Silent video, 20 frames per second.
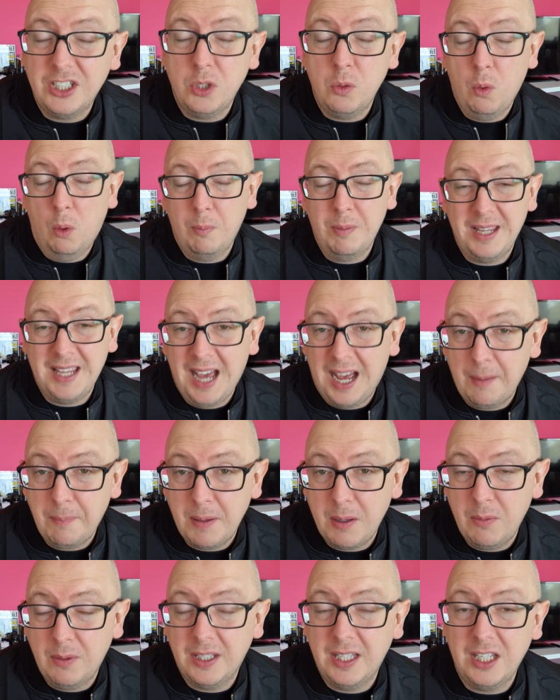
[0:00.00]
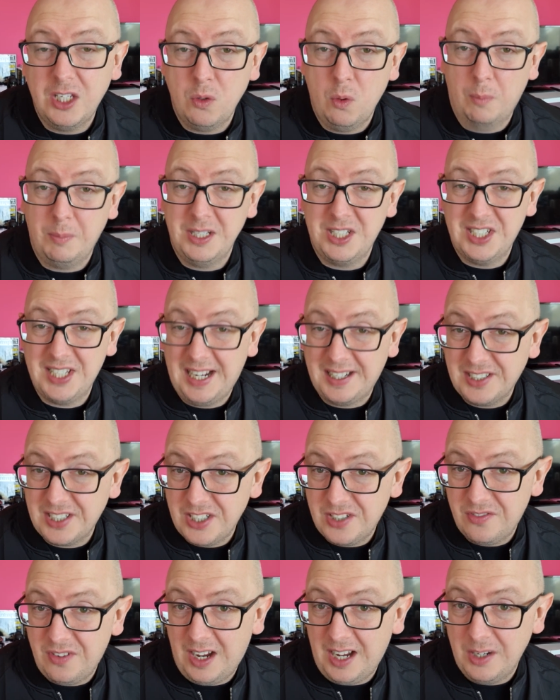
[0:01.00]
You won't be happy with it. You won't be
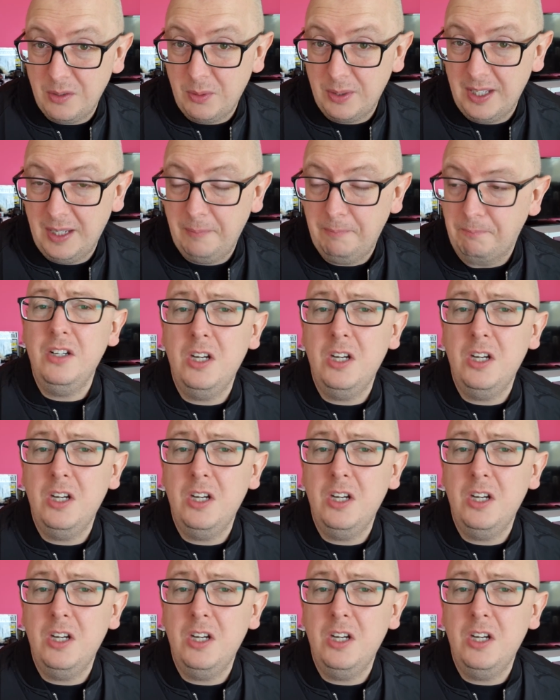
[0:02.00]
satisfied with it.